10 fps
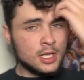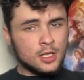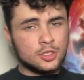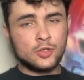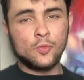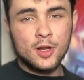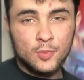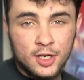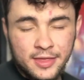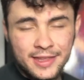So one
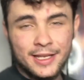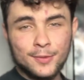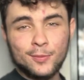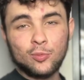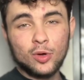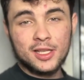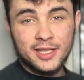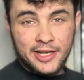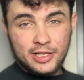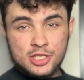more thing, what
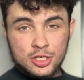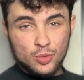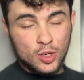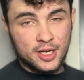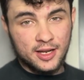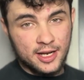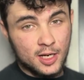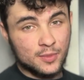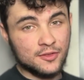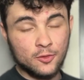length do you want your hair
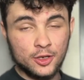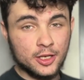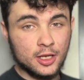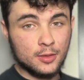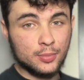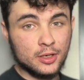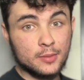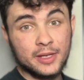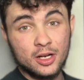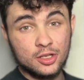before you get a perm?
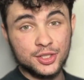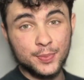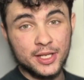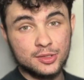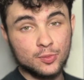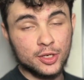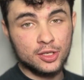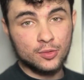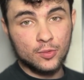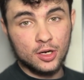It all depends what you
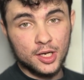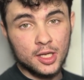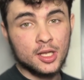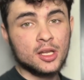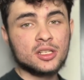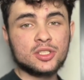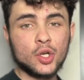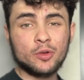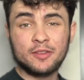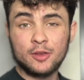want. So
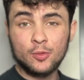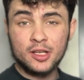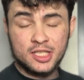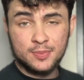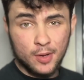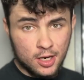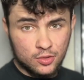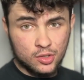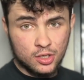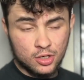if you want
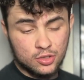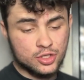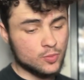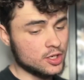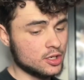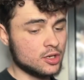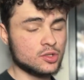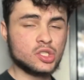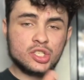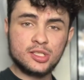spiral curls, you want your curls
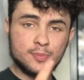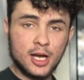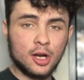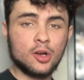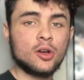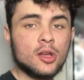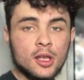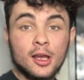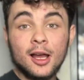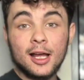to spiral,
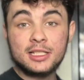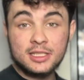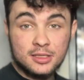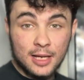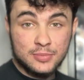I'm